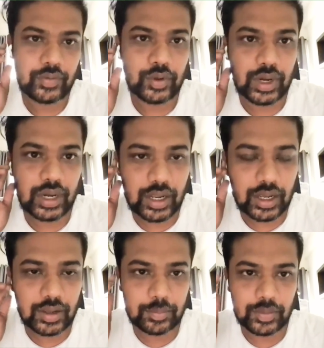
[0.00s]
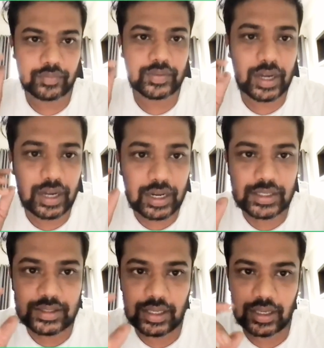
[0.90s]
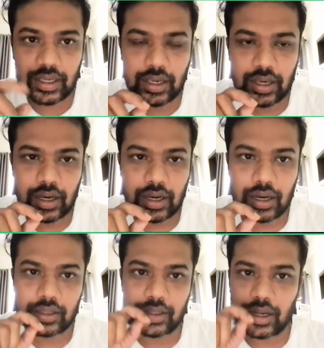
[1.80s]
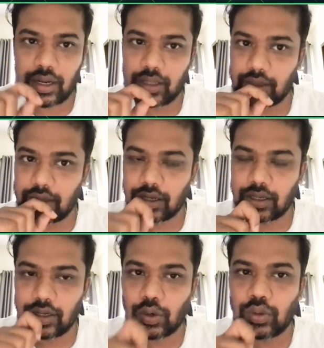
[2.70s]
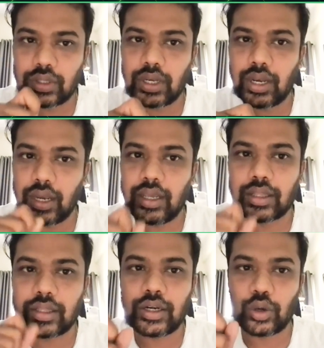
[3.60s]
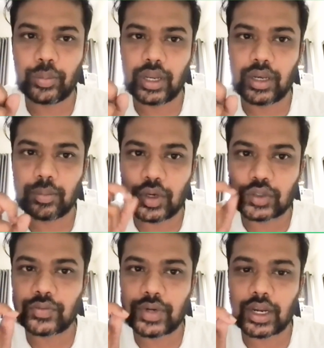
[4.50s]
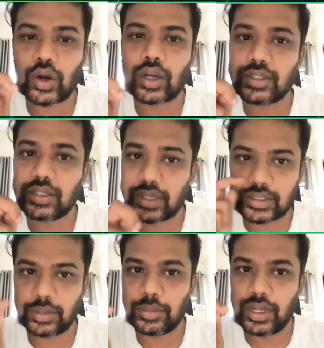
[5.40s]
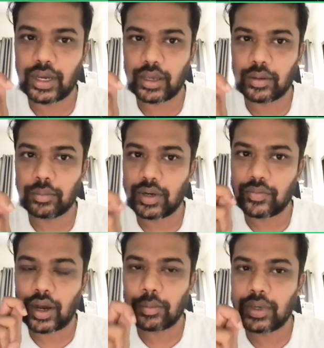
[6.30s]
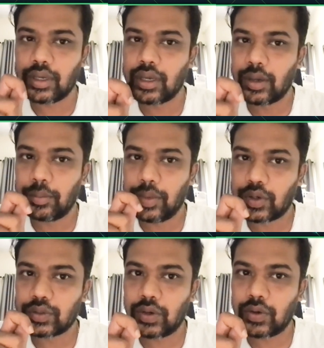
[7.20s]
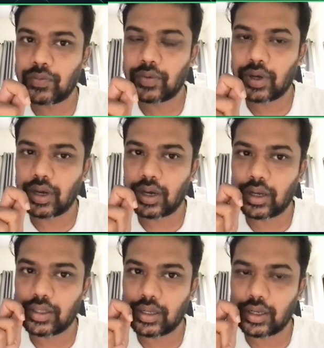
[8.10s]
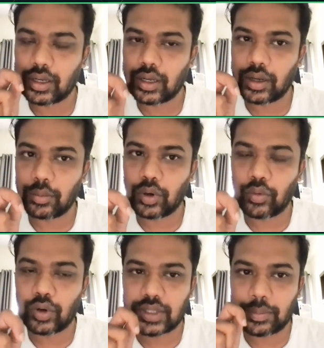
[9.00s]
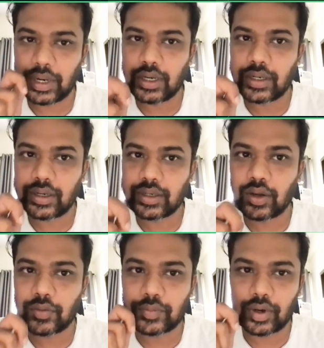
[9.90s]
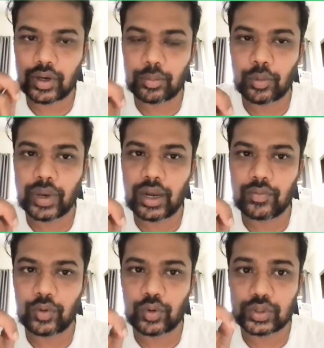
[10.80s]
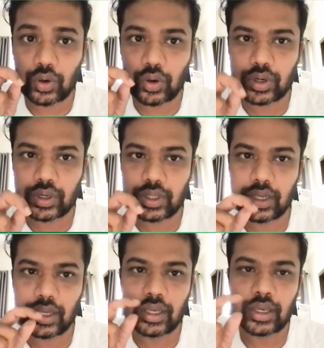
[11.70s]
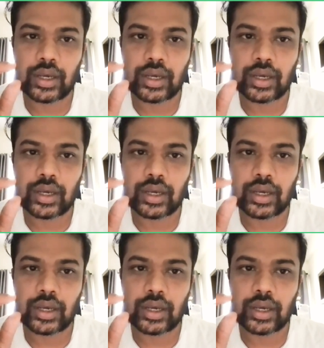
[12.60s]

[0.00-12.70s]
If they really see the growth in any other domain because of technology is extremely high, but farming, because of the what is that penetration of mobile phones or the